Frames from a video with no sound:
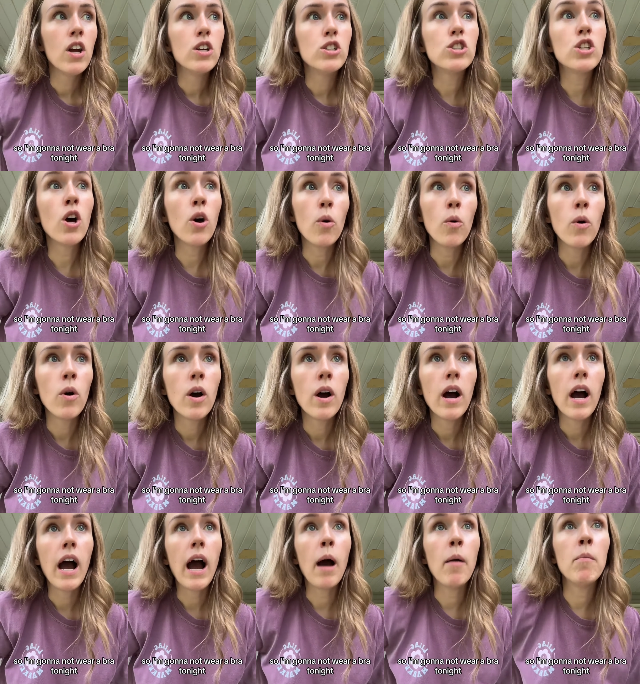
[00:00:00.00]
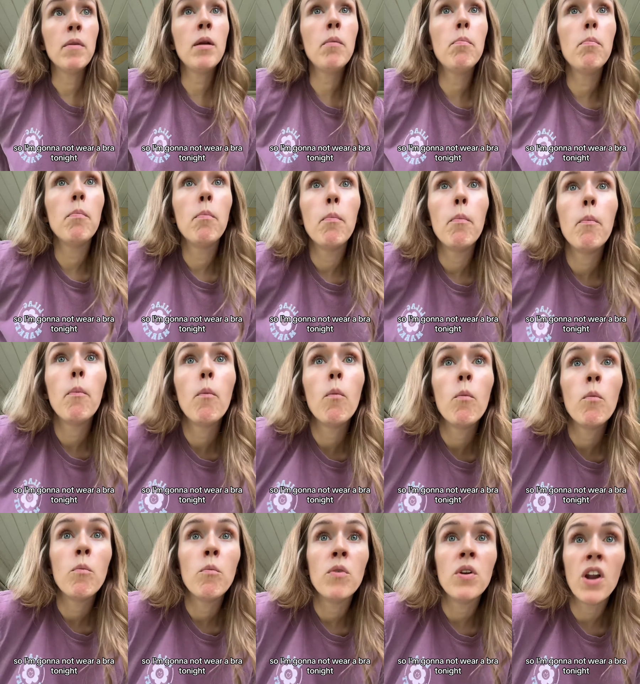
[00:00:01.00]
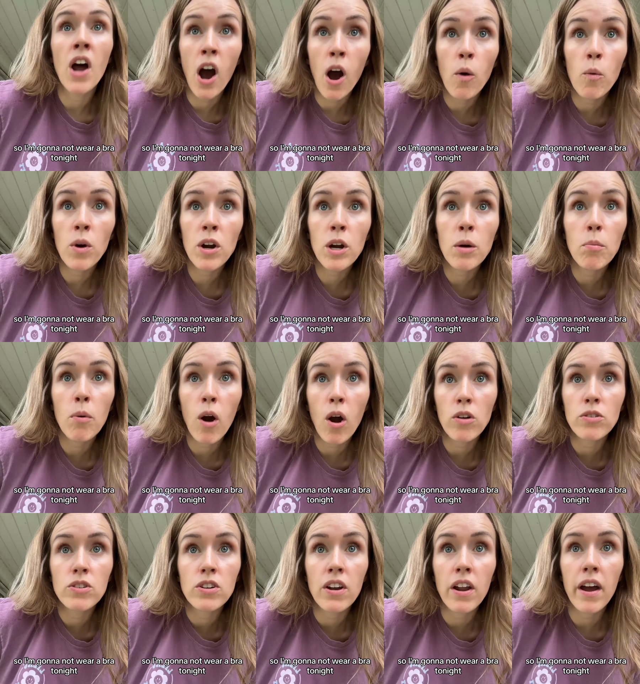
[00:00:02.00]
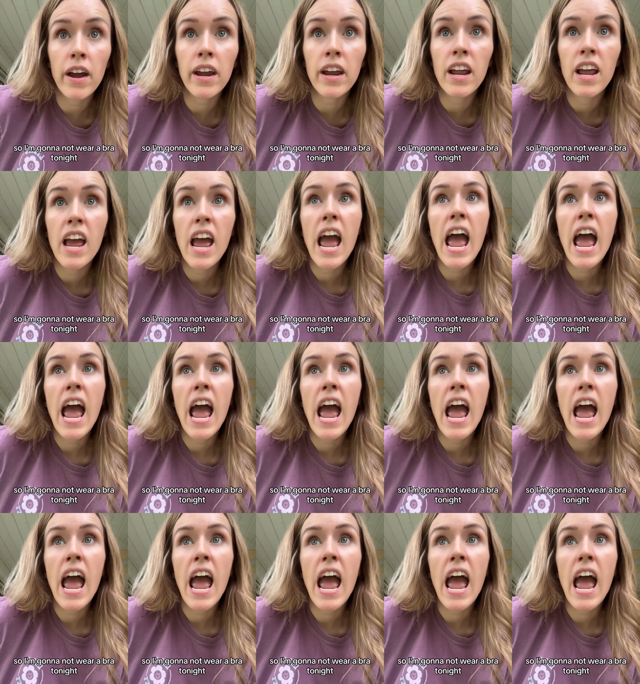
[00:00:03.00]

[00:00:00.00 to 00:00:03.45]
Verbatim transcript: So, I'm gonna not wear a bra tonight.